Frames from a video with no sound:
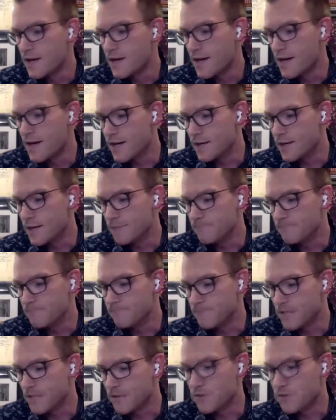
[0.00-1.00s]
um,
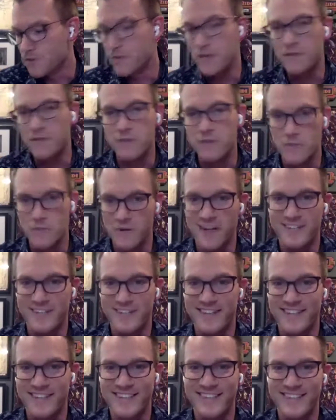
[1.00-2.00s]
there's no interview
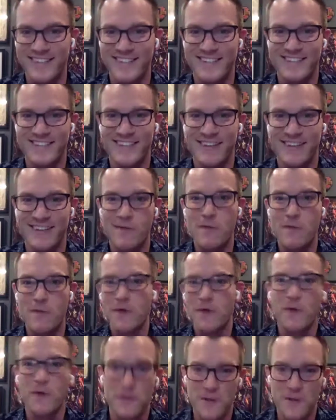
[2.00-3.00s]
process. It's just like we
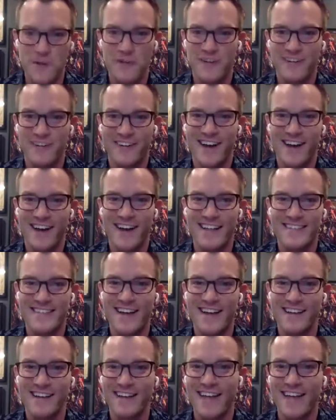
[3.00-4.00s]
want to work with you, right? It's
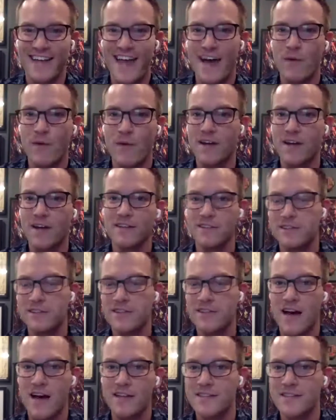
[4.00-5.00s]
not like, hey, I went
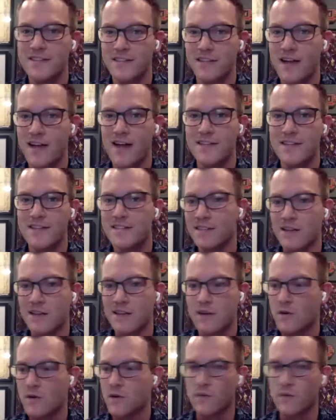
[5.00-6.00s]
on on, Zill- on
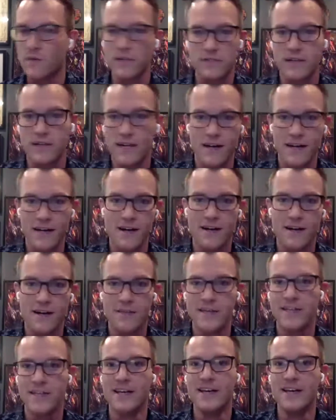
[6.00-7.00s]
Zillow or Realtor.com
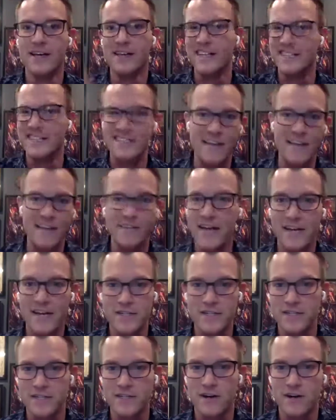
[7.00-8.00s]
and these seven
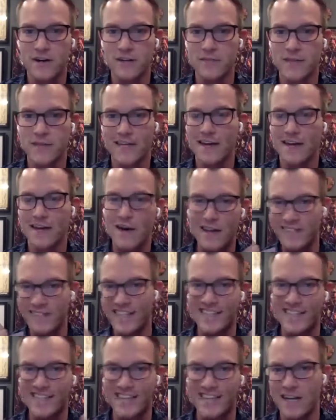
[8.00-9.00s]
agents called me, and now I have
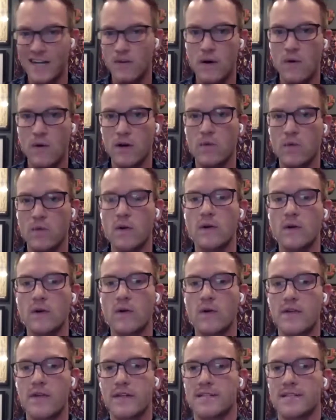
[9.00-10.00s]
to decide who I want to work
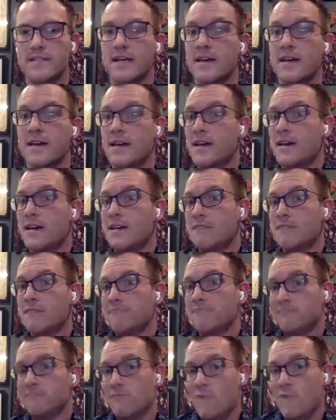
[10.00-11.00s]
with. It's like
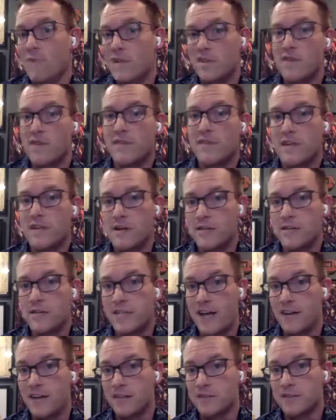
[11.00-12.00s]
we dove into your
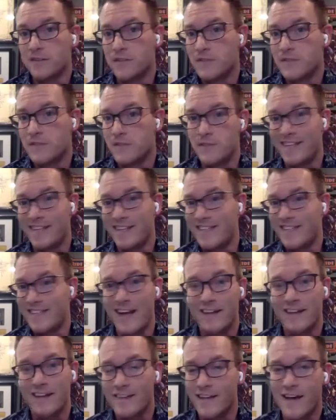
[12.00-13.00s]
channel. You seem like
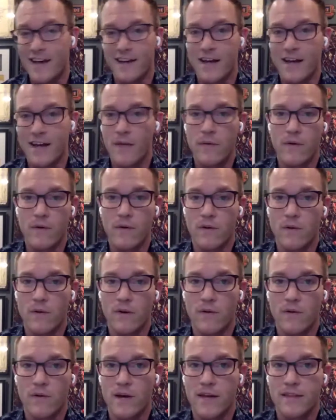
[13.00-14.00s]
exactly the kind of guy we want to
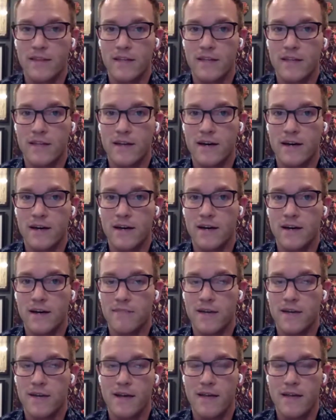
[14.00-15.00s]
work with, and
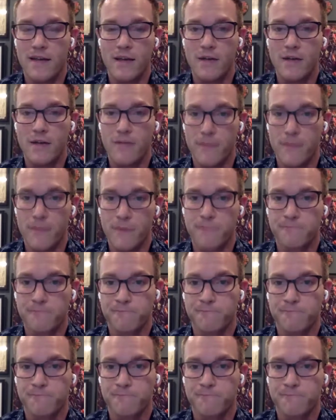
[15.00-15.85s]
um, and then go from there.